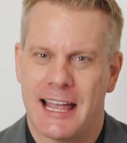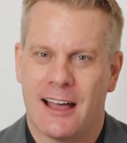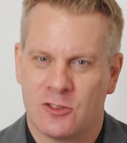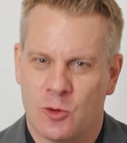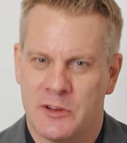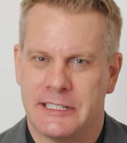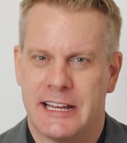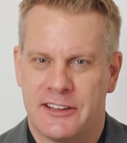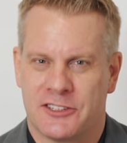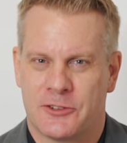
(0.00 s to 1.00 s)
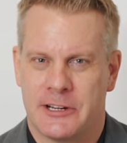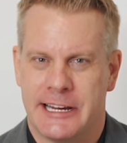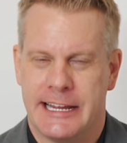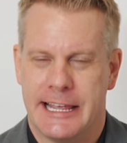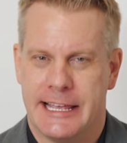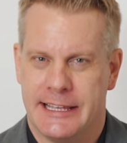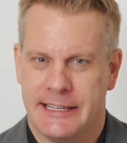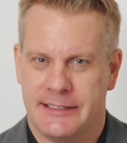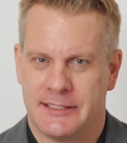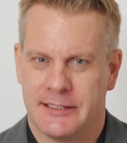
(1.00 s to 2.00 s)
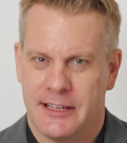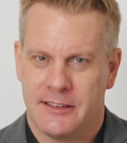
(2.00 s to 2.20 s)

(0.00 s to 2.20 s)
outsourcing industry is